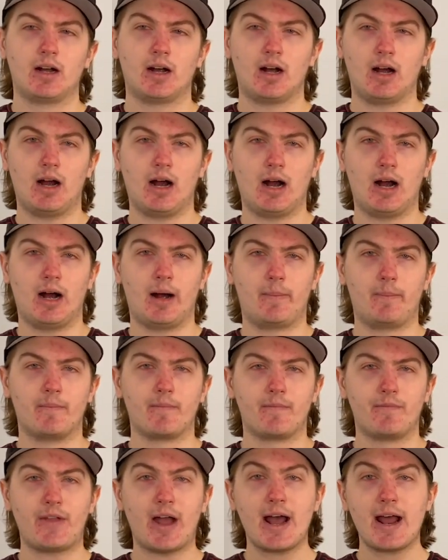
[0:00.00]

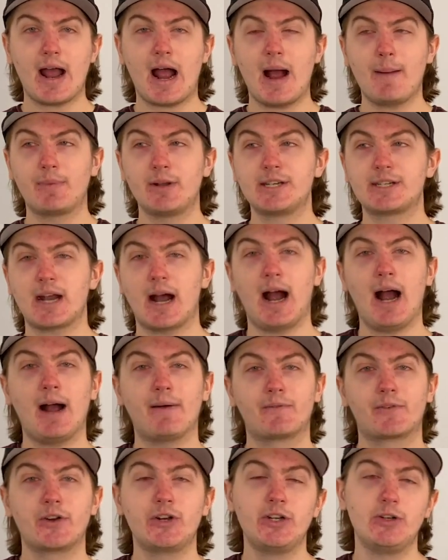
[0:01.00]
That happens
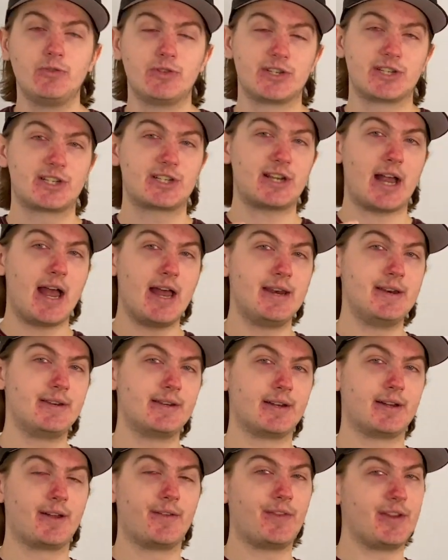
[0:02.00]
after you
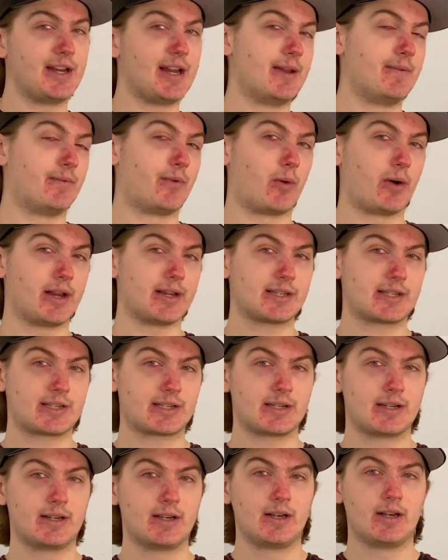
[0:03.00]
send the
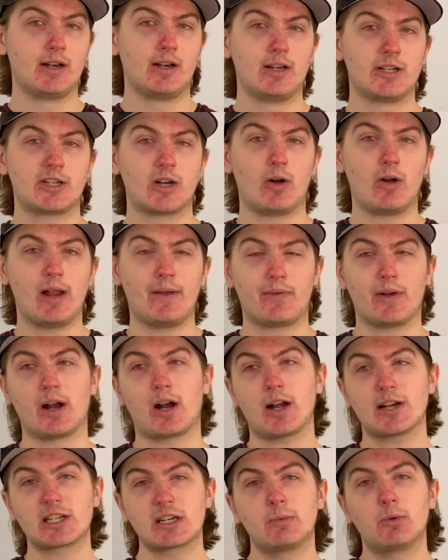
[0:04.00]
invoice. So if a
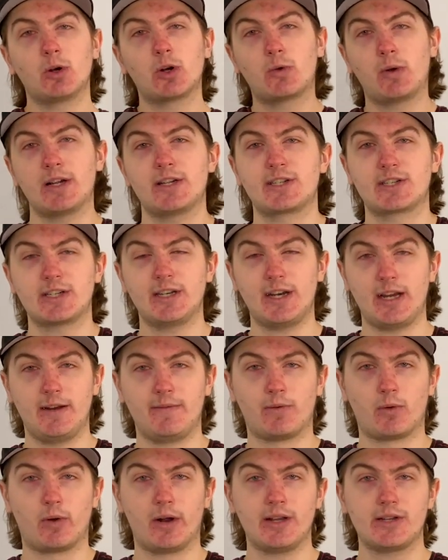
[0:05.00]
customer requests an
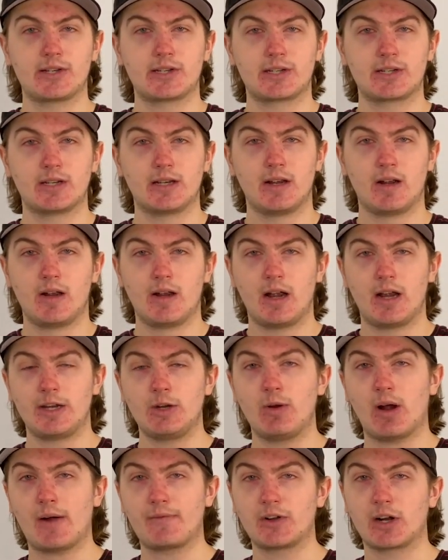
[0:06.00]
invoice,
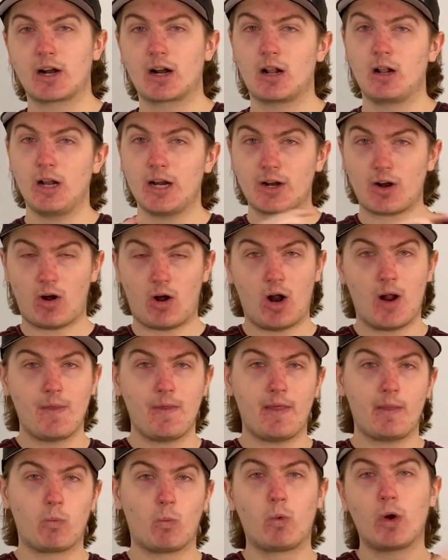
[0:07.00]
you have to click
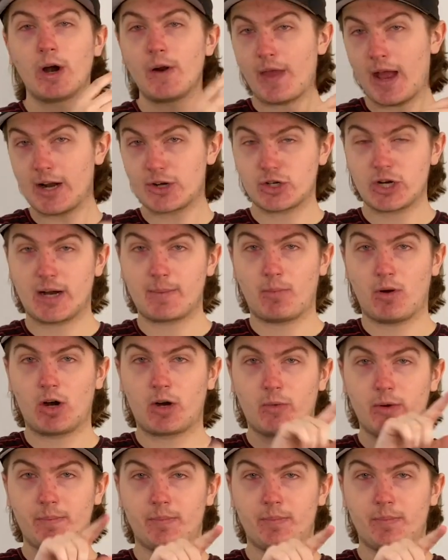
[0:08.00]
on where that check mark would